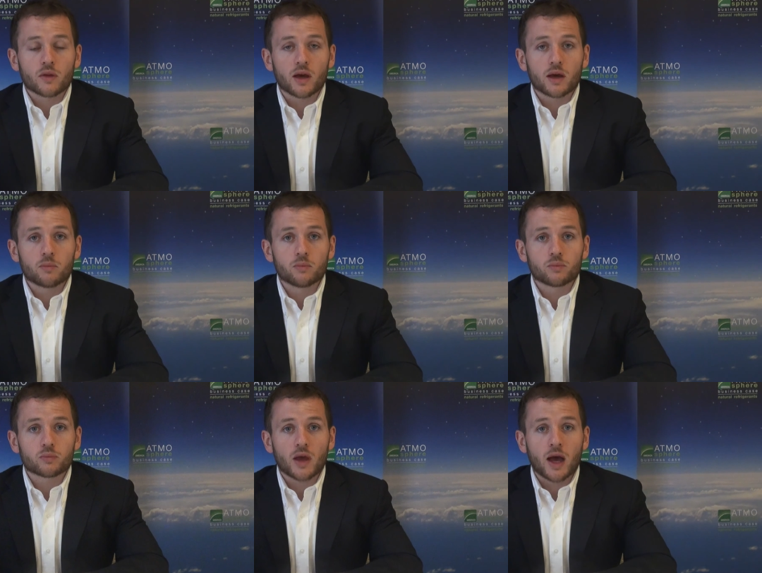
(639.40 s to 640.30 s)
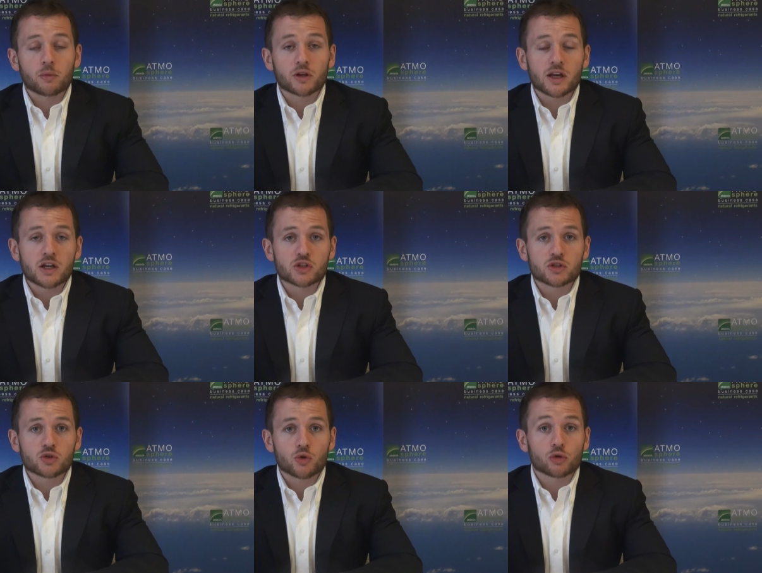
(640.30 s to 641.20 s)
um,
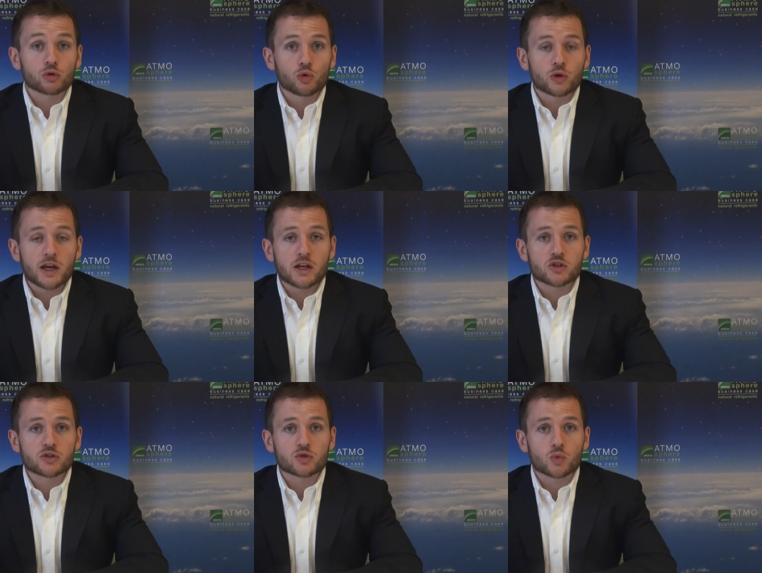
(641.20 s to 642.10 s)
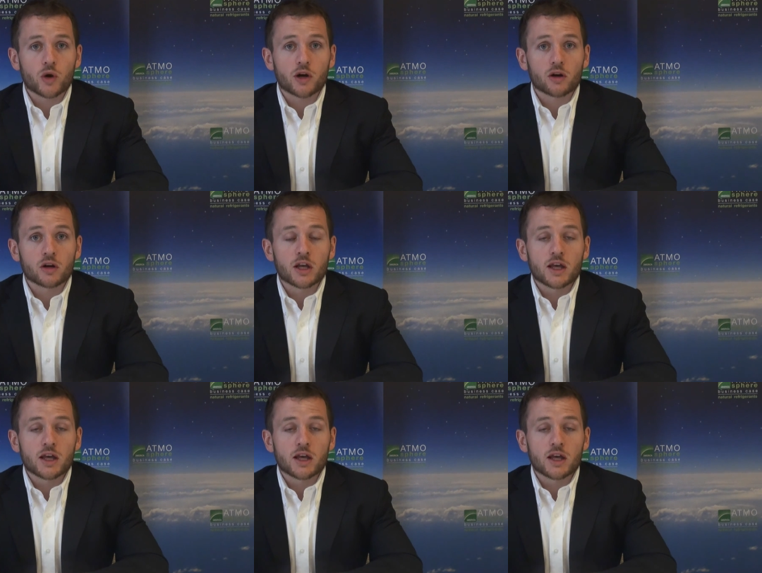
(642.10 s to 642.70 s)
applications or locations where